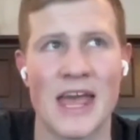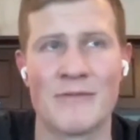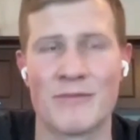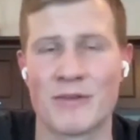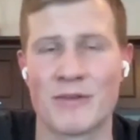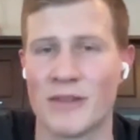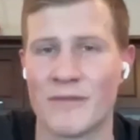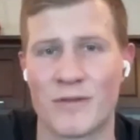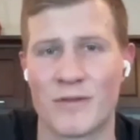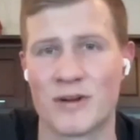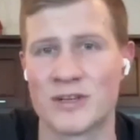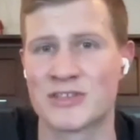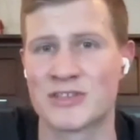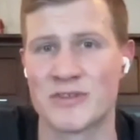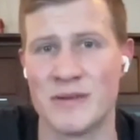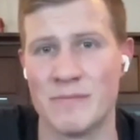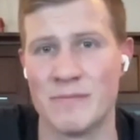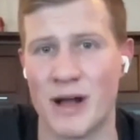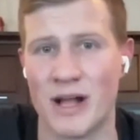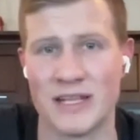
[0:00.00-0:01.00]
for the first
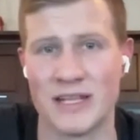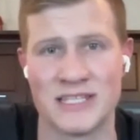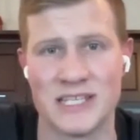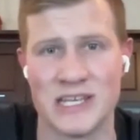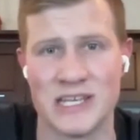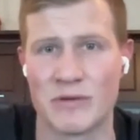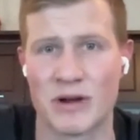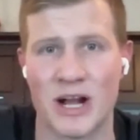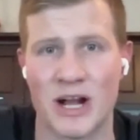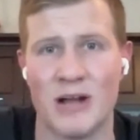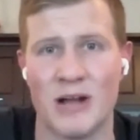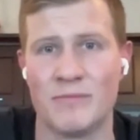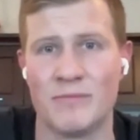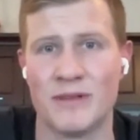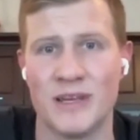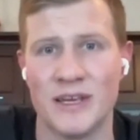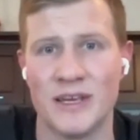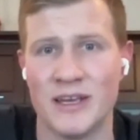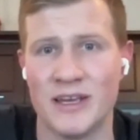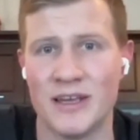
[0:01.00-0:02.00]
3 months, you were up
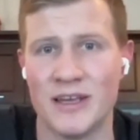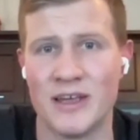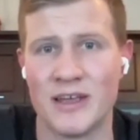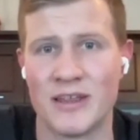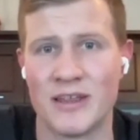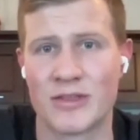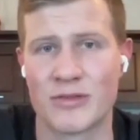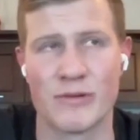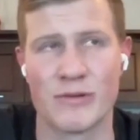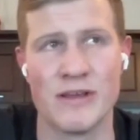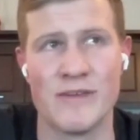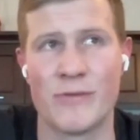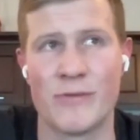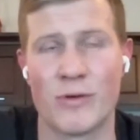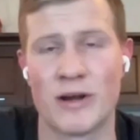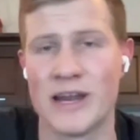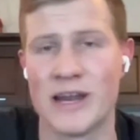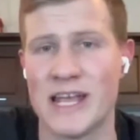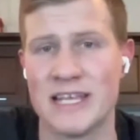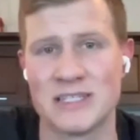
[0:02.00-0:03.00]
3,
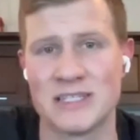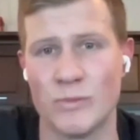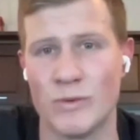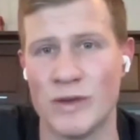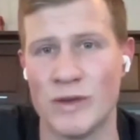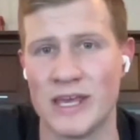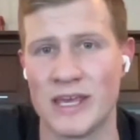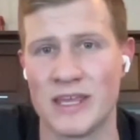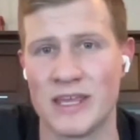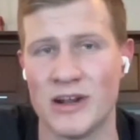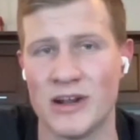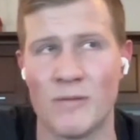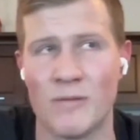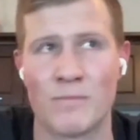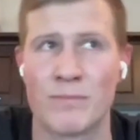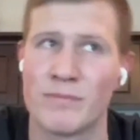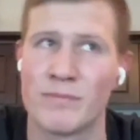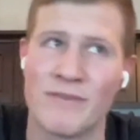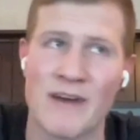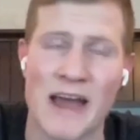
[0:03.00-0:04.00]
4 days a week,
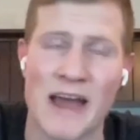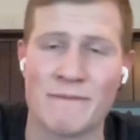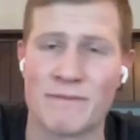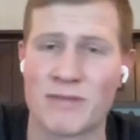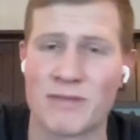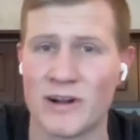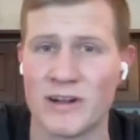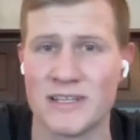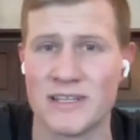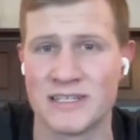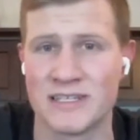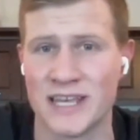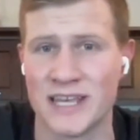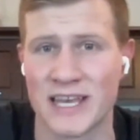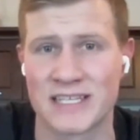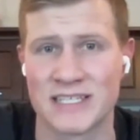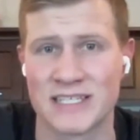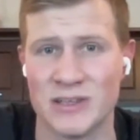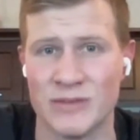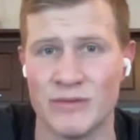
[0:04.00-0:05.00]

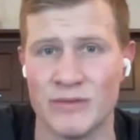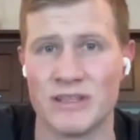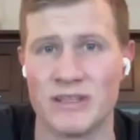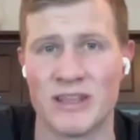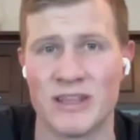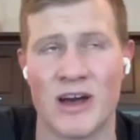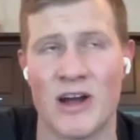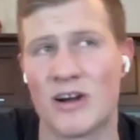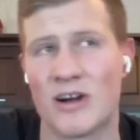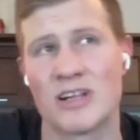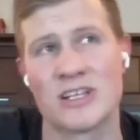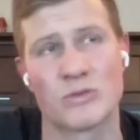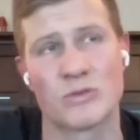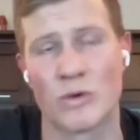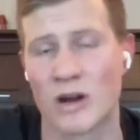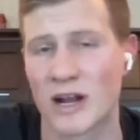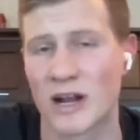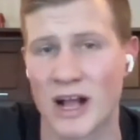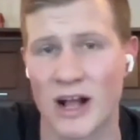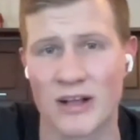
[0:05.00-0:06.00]
5:36, doing the hardest
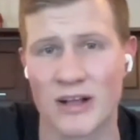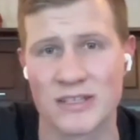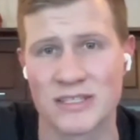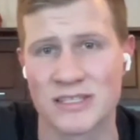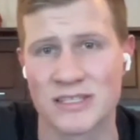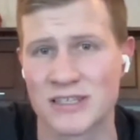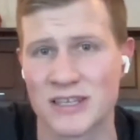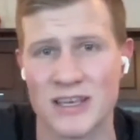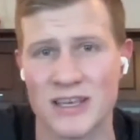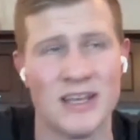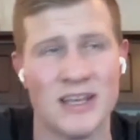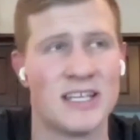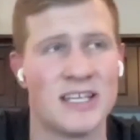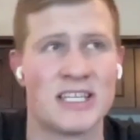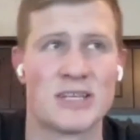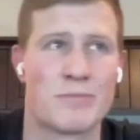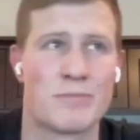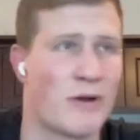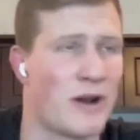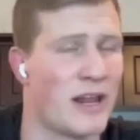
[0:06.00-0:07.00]
workouts,
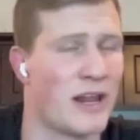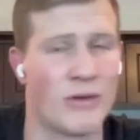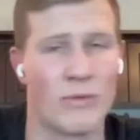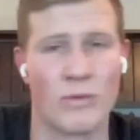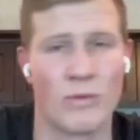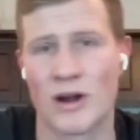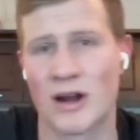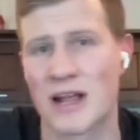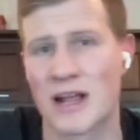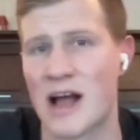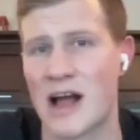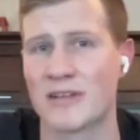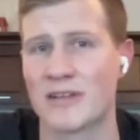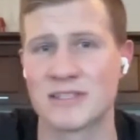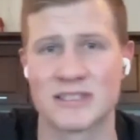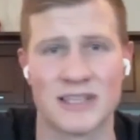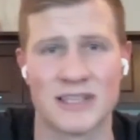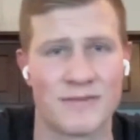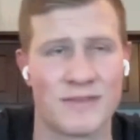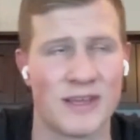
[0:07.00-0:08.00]
sprinting
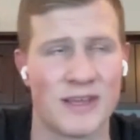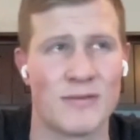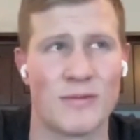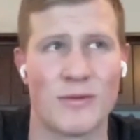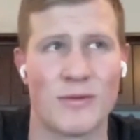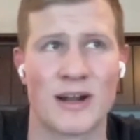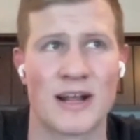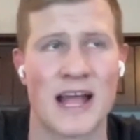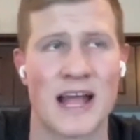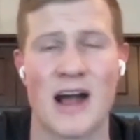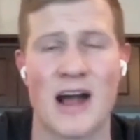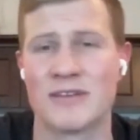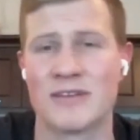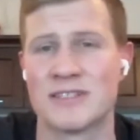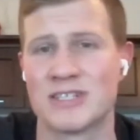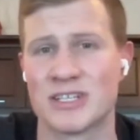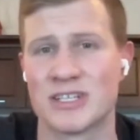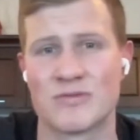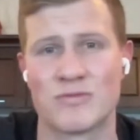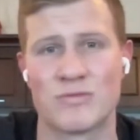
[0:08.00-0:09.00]
workouts, lifting
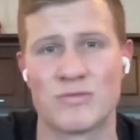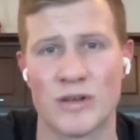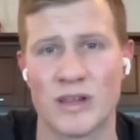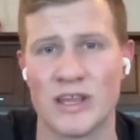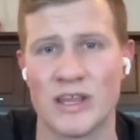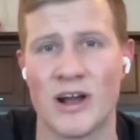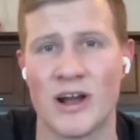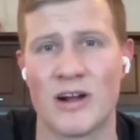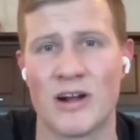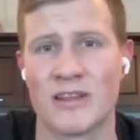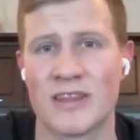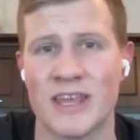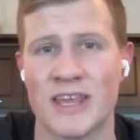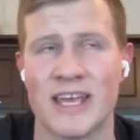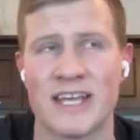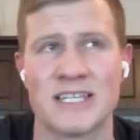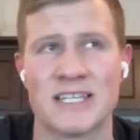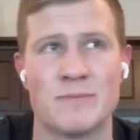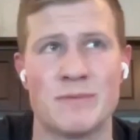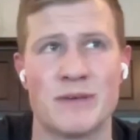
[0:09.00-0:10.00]
workouts, just really hard
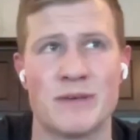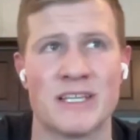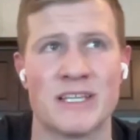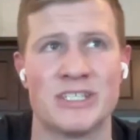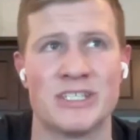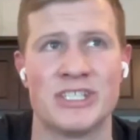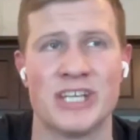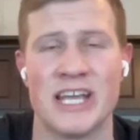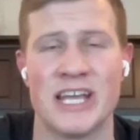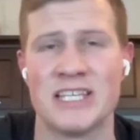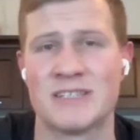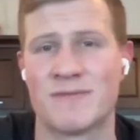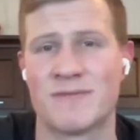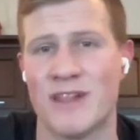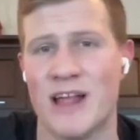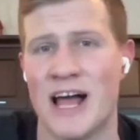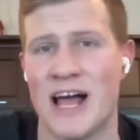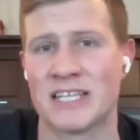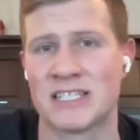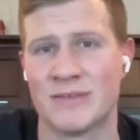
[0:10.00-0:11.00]
things. Because Jay's
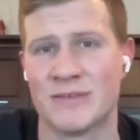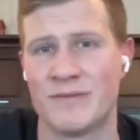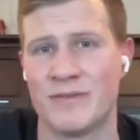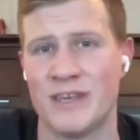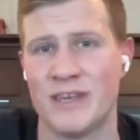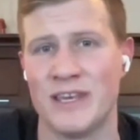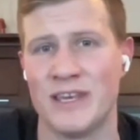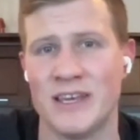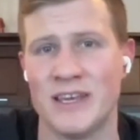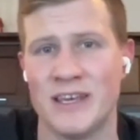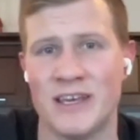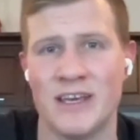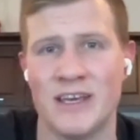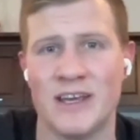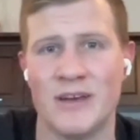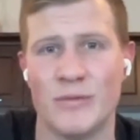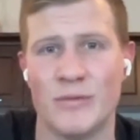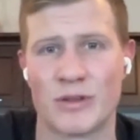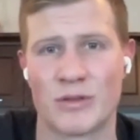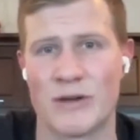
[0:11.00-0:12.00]
philosophy
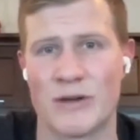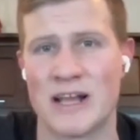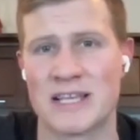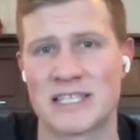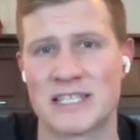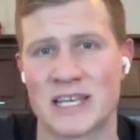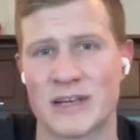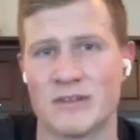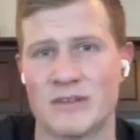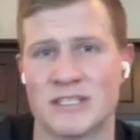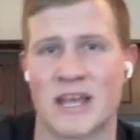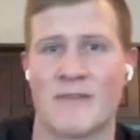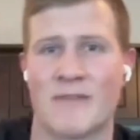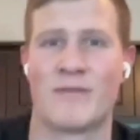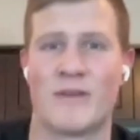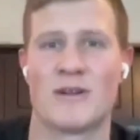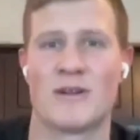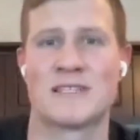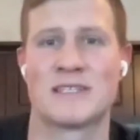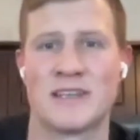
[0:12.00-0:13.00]
with wrestling was like,
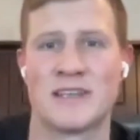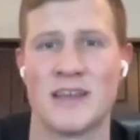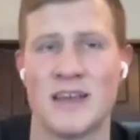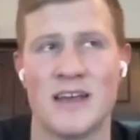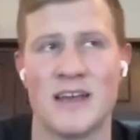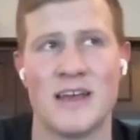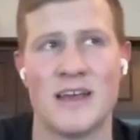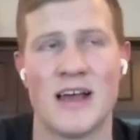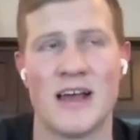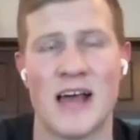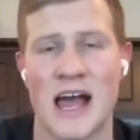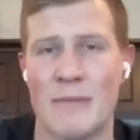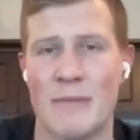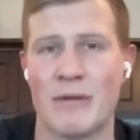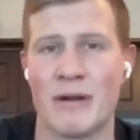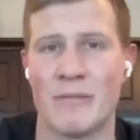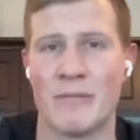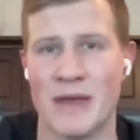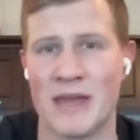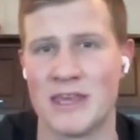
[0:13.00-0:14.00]
first, I'm
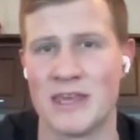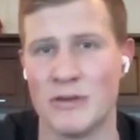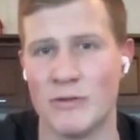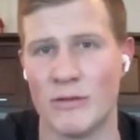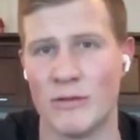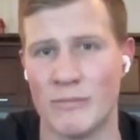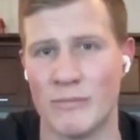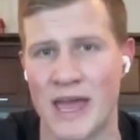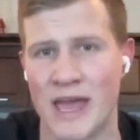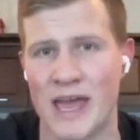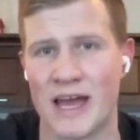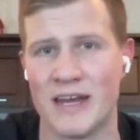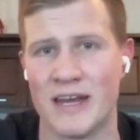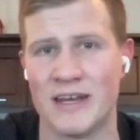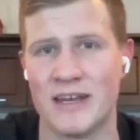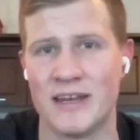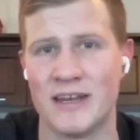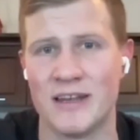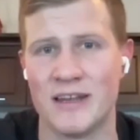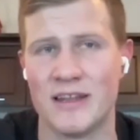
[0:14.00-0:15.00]
going to make you a
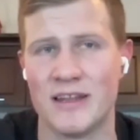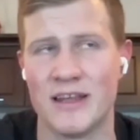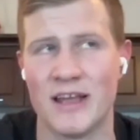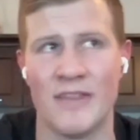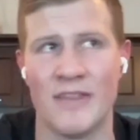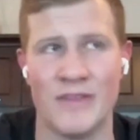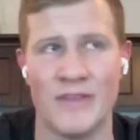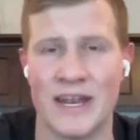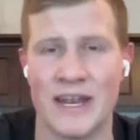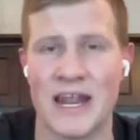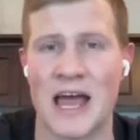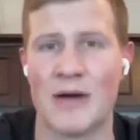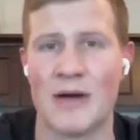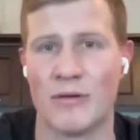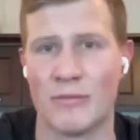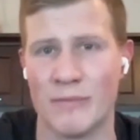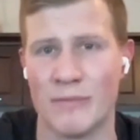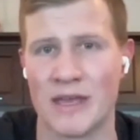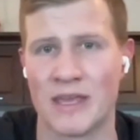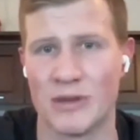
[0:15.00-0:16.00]
man, and then I
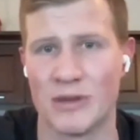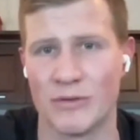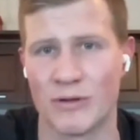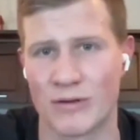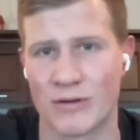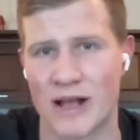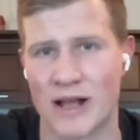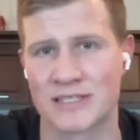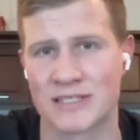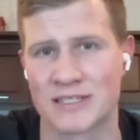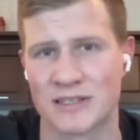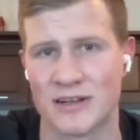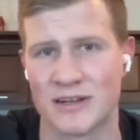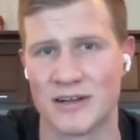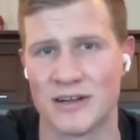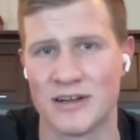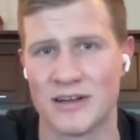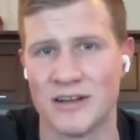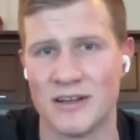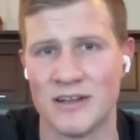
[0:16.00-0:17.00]
will make you a
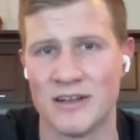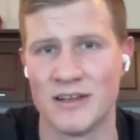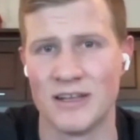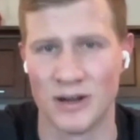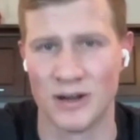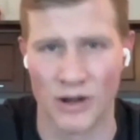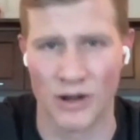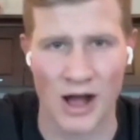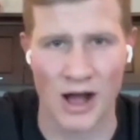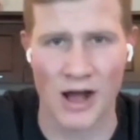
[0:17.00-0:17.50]
wrestler. We